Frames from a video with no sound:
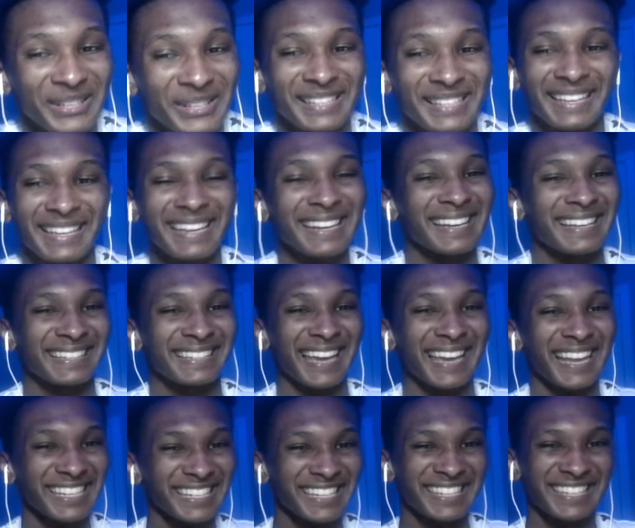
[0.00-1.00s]
getting the
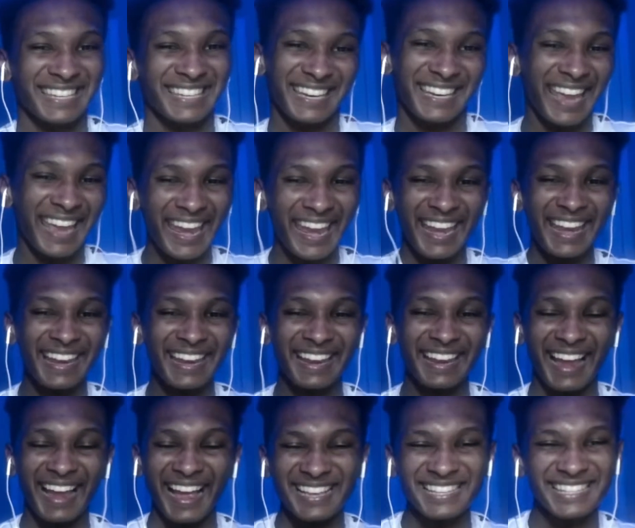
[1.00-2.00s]
touches today.
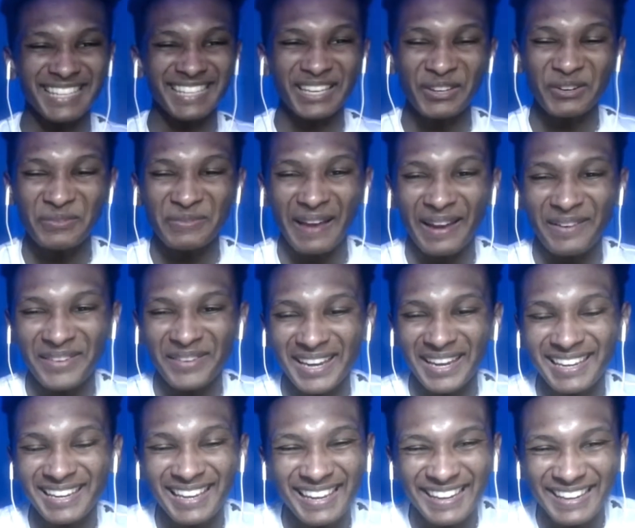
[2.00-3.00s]
I see you, baby.
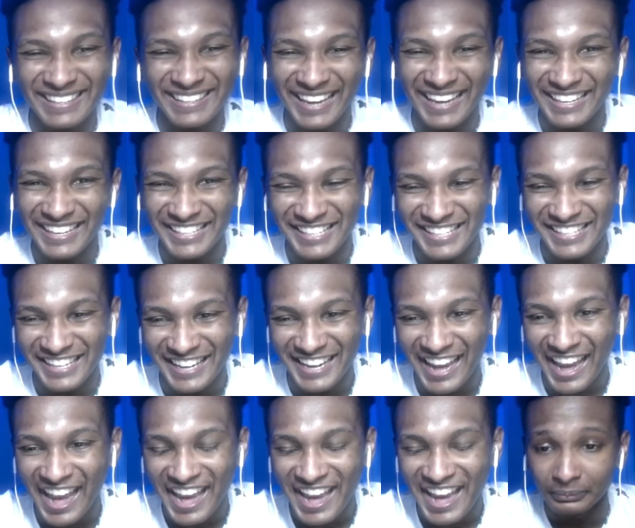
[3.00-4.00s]
Getting the touches
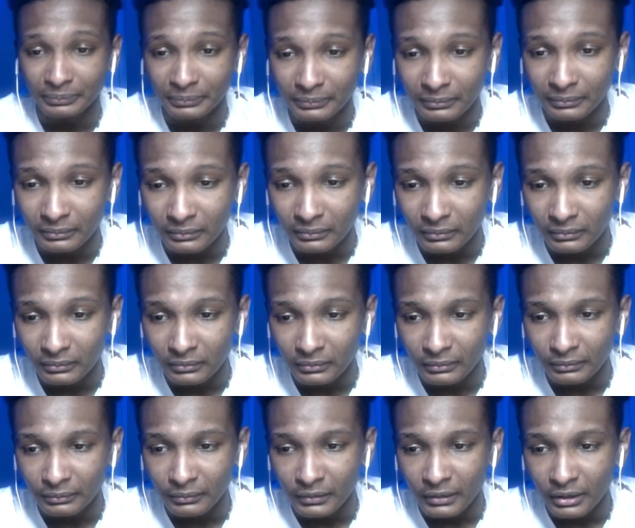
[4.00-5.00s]
today.
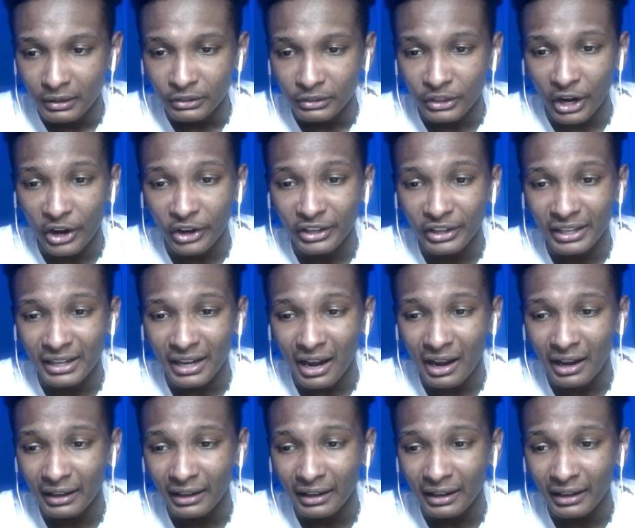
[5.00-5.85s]
3rd and 9.